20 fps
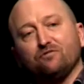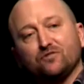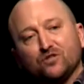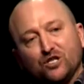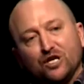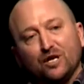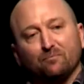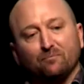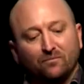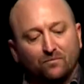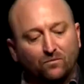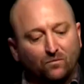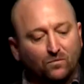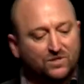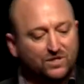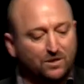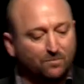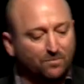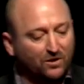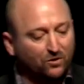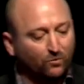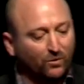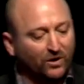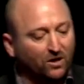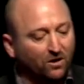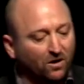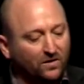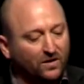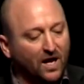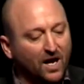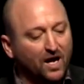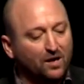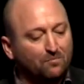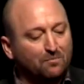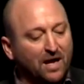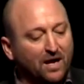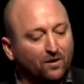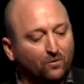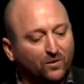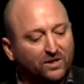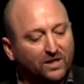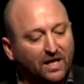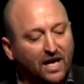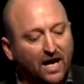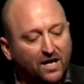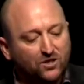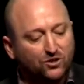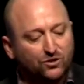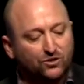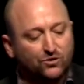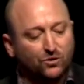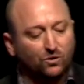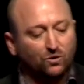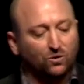chip. Something we call the high bandwidth cache controller